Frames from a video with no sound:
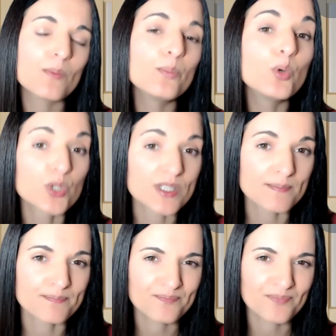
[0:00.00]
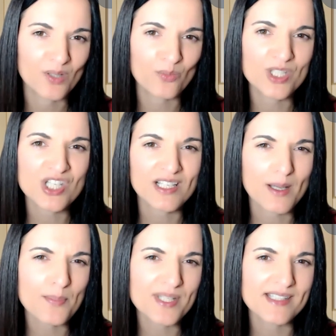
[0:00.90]
boredom, which
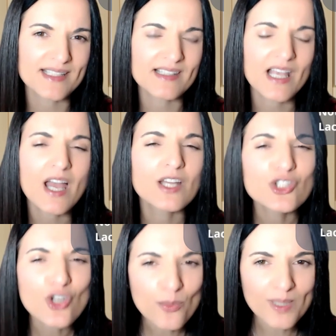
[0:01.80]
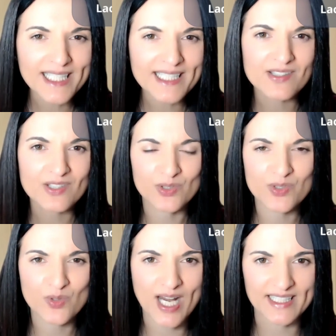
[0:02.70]
encompasses not playing to your
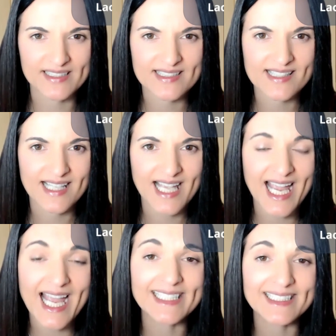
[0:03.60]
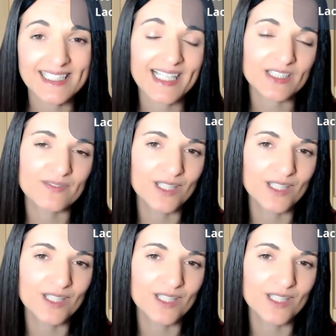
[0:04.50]
strengths and lack of